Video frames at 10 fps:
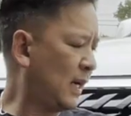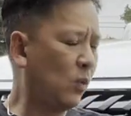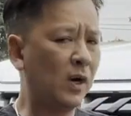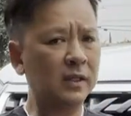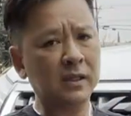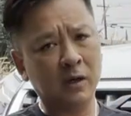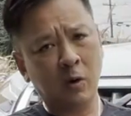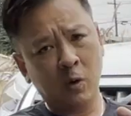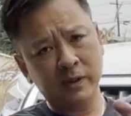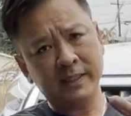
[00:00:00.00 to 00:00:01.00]
I want the
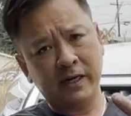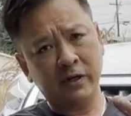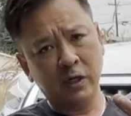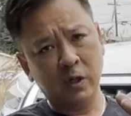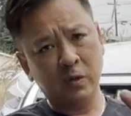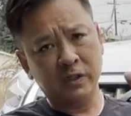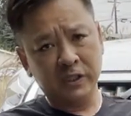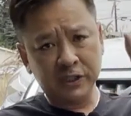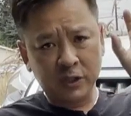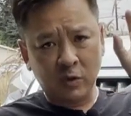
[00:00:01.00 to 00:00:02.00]
whole entire load to
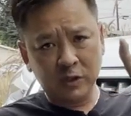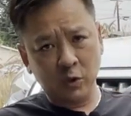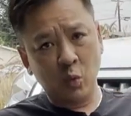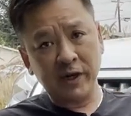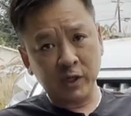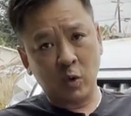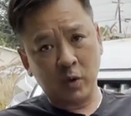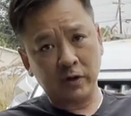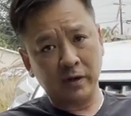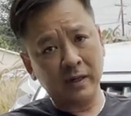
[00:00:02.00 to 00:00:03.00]
just go into one
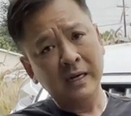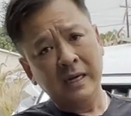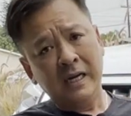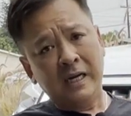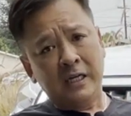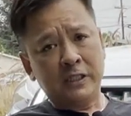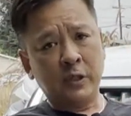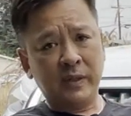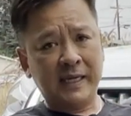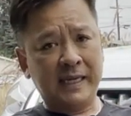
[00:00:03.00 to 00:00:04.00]
corner
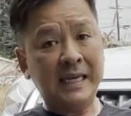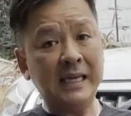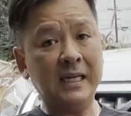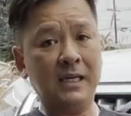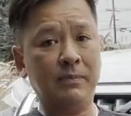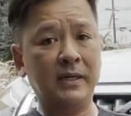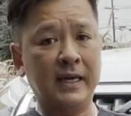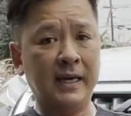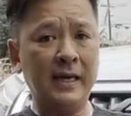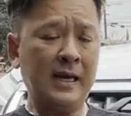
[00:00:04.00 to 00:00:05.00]
so it can heat up,
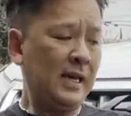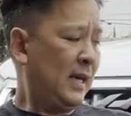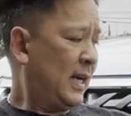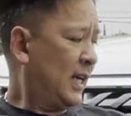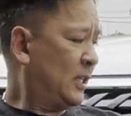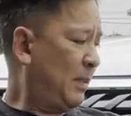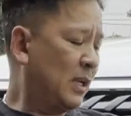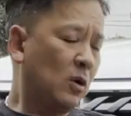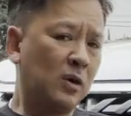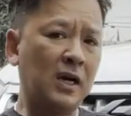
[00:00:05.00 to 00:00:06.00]
okay? It's
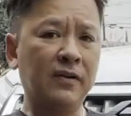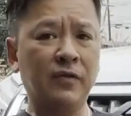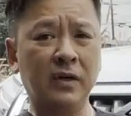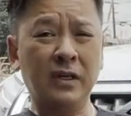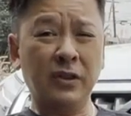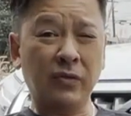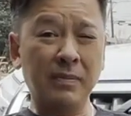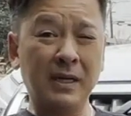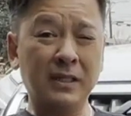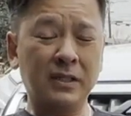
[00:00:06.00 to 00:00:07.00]
been going on for a good three
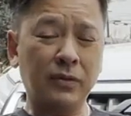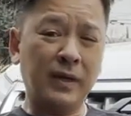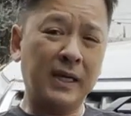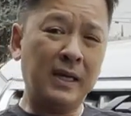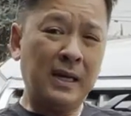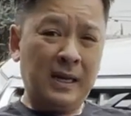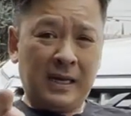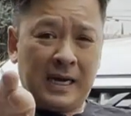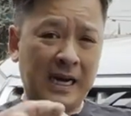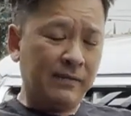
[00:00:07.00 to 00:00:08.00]
minutes already.
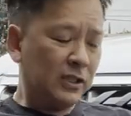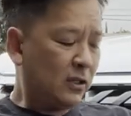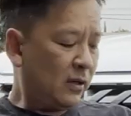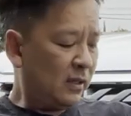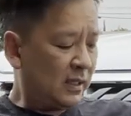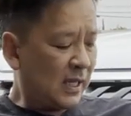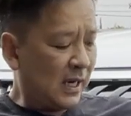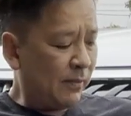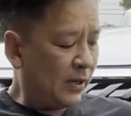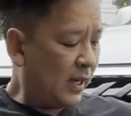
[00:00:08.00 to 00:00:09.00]
I haven't started the
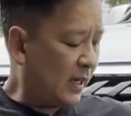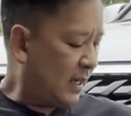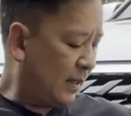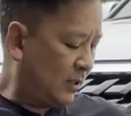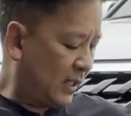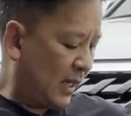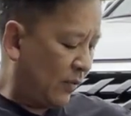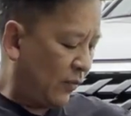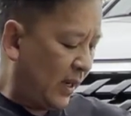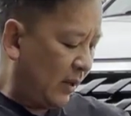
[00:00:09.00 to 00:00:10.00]
timer yet. I'm just
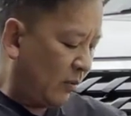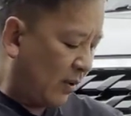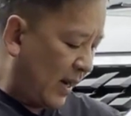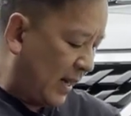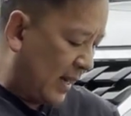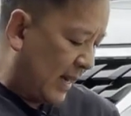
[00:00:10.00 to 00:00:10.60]
getting ready right